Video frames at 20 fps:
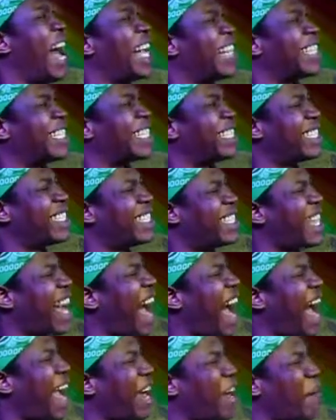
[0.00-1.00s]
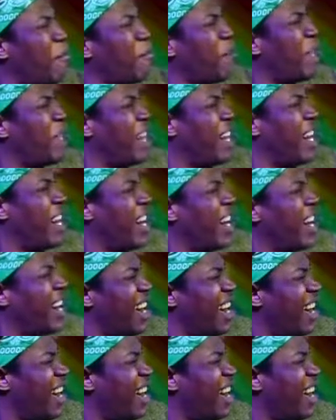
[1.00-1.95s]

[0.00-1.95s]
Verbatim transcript: I just die up here,